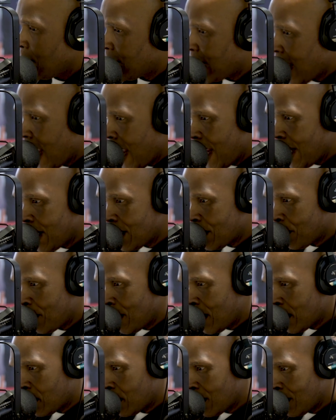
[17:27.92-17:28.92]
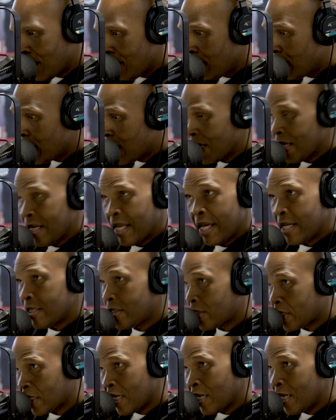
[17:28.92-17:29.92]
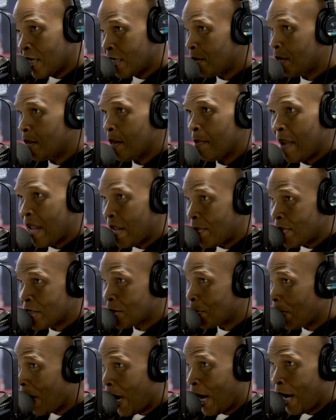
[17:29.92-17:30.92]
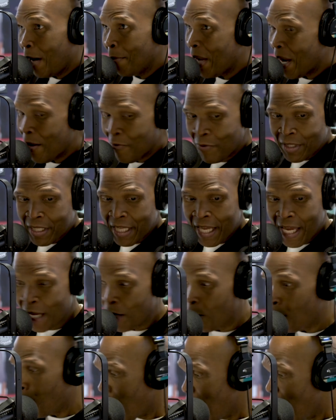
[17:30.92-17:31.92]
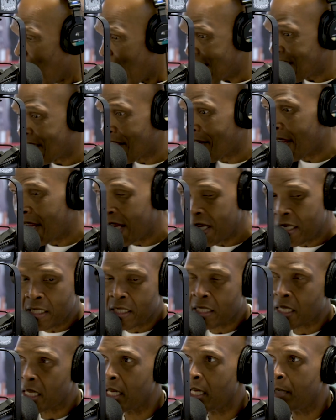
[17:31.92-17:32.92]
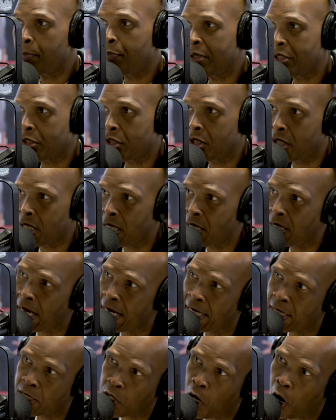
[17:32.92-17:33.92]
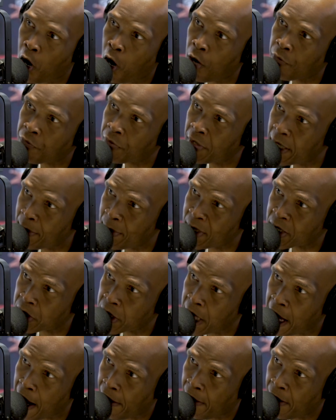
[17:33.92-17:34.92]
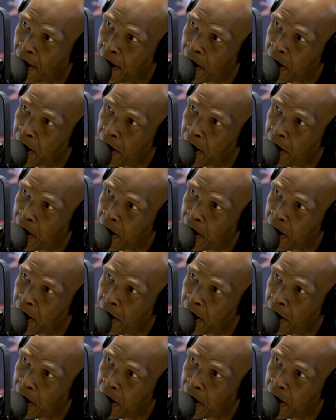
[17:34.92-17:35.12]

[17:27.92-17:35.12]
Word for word: Dad is mentioned. The alleged son, the baby's mom, everything. Is there anything, Pusha T, that is off limits now?